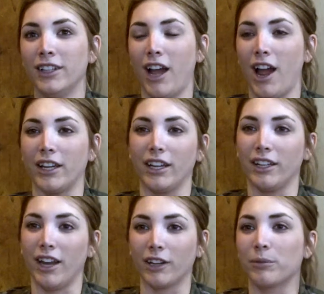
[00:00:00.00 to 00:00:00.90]
I could
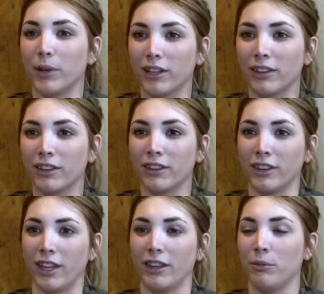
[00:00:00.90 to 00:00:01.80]
connect with,
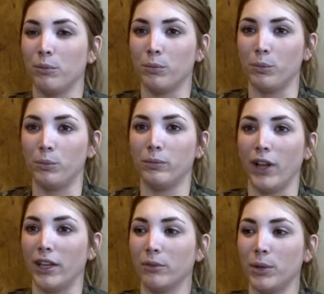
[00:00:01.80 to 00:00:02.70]
that,
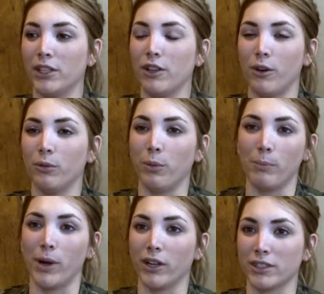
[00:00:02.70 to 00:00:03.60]
like, we know
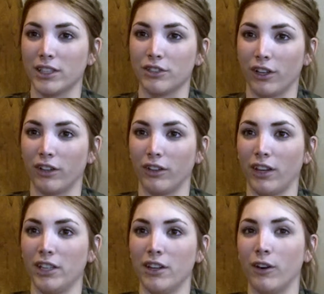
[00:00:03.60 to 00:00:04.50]
what bugs each other,
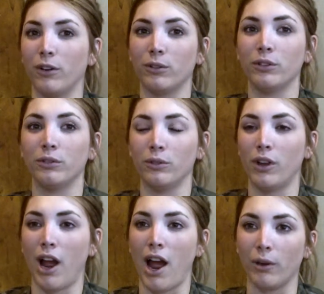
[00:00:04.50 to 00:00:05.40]
they know
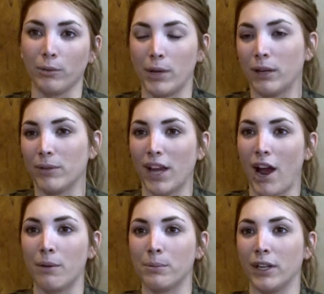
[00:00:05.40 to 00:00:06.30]
how to make me
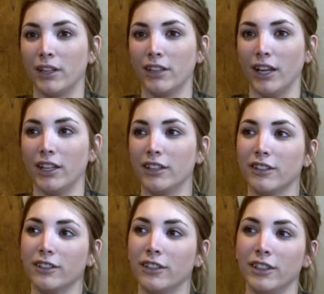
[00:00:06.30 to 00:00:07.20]
happy, like,
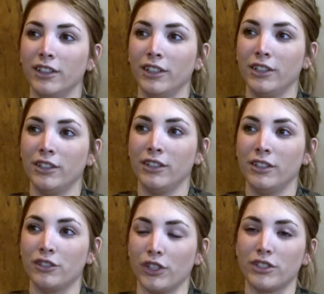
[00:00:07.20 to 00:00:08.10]

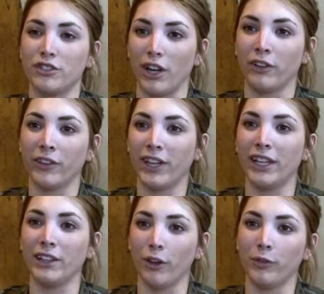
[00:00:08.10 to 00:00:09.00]
just
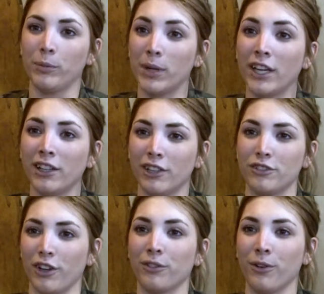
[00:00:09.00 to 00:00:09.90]
genuinely loving me in
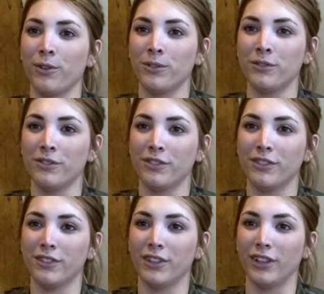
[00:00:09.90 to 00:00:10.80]
general,
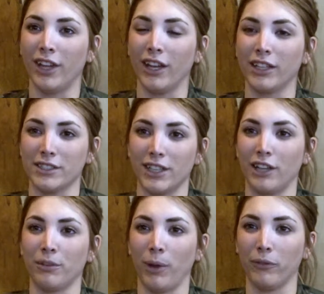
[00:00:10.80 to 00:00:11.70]
like, because
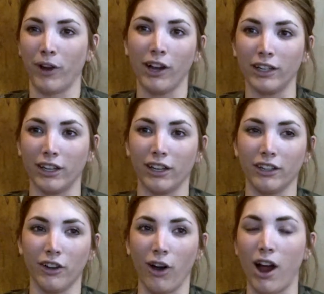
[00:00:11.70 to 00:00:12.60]
that's what I've kind
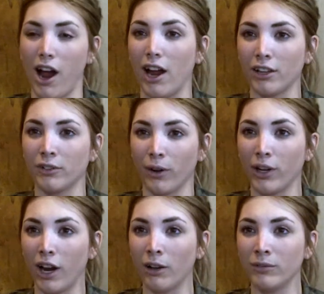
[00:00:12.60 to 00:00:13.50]
of not had
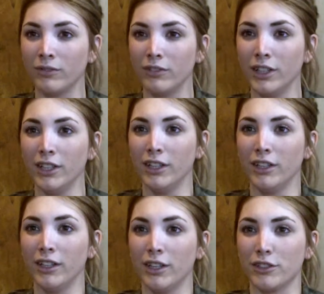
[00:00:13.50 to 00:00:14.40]
growing up.
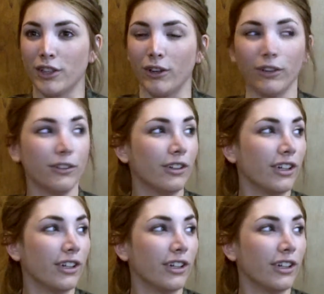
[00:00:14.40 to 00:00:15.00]
So